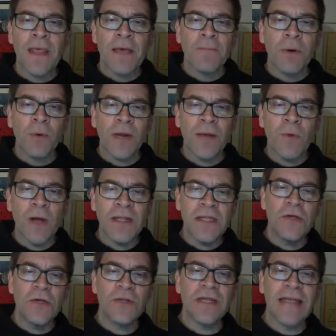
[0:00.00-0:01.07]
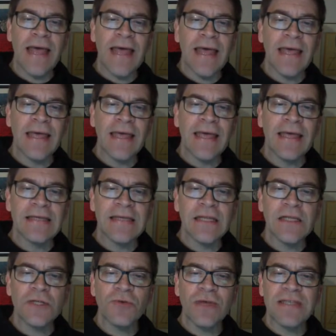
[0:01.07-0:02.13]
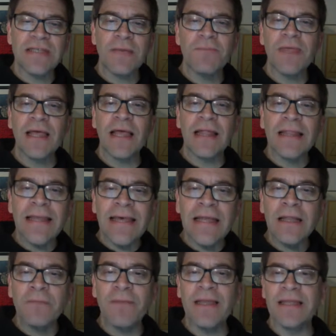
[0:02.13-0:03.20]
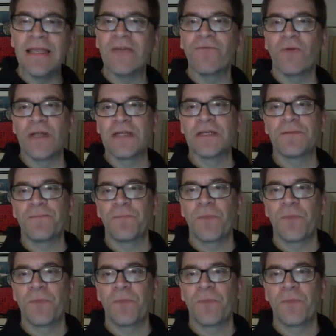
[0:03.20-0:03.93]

But what I want to do today is illustrate something a little bit different.